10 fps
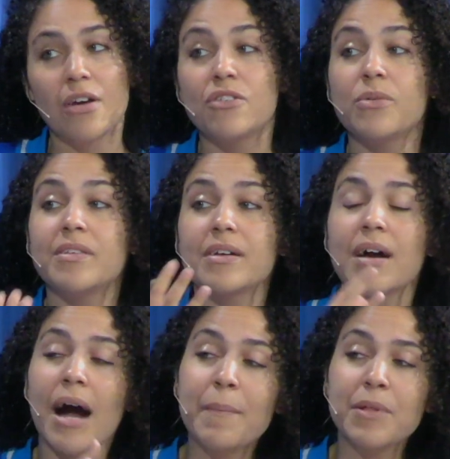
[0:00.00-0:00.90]
So it's a
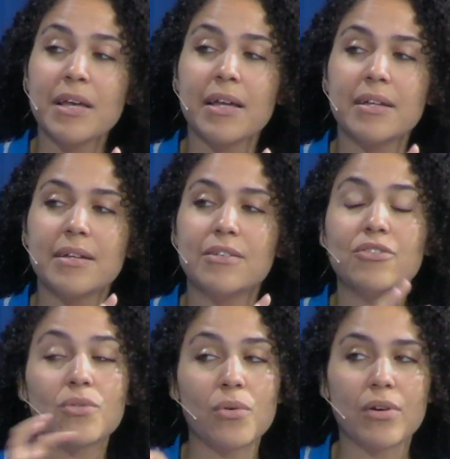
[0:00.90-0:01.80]
complicated
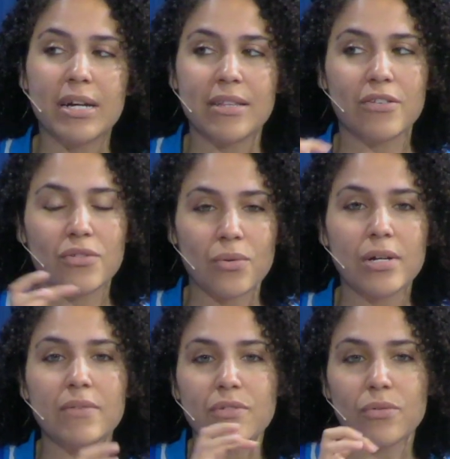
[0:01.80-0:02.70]
story, the
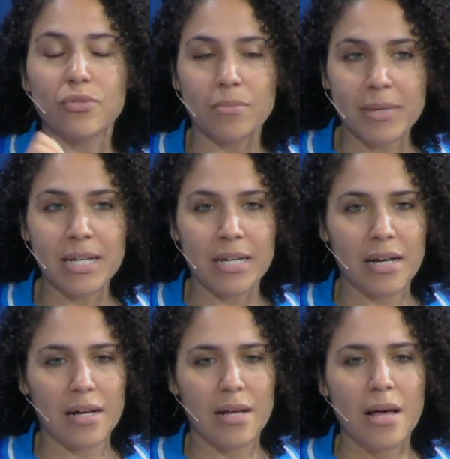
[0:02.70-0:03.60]
story of social
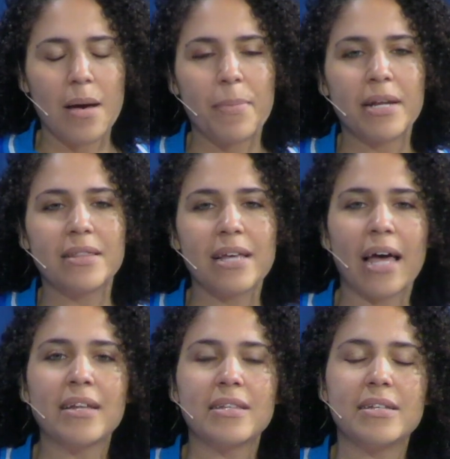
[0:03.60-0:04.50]
media, but at the
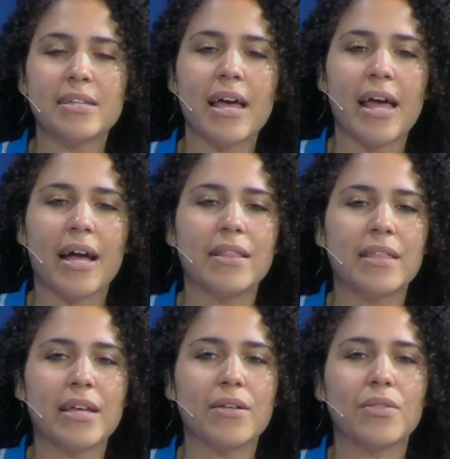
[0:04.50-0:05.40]
end of the day, I
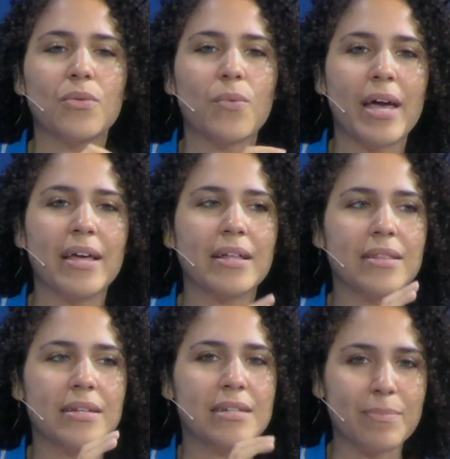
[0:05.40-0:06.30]
think the way
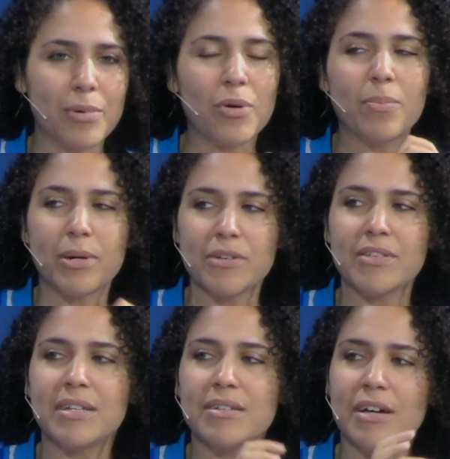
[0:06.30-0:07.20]
the typical
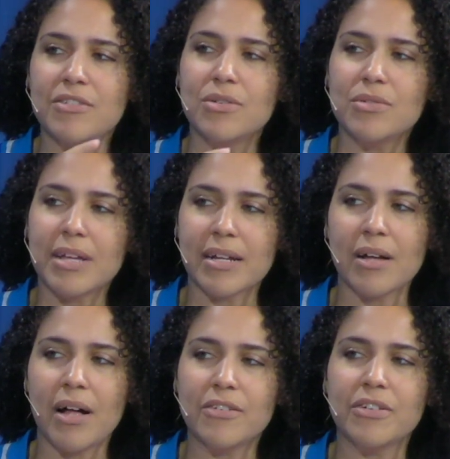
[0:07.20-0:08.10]
person does use
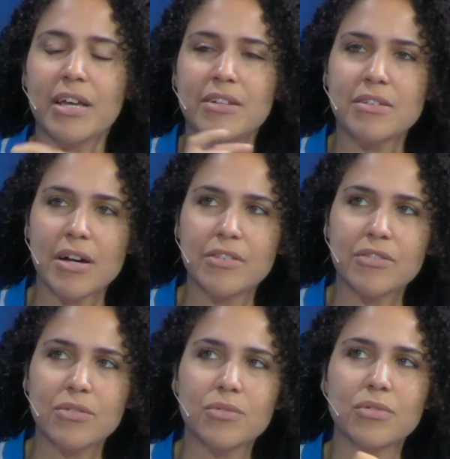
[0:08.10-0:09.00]
technology and does
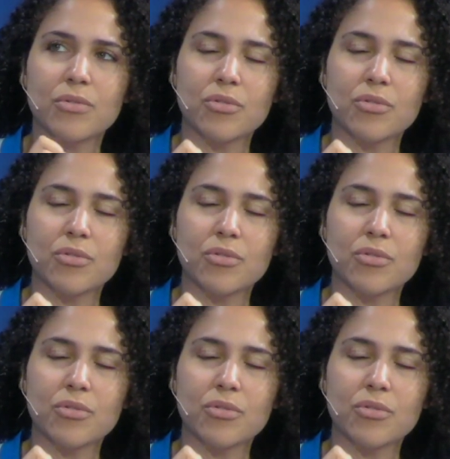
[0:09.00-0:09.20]
use social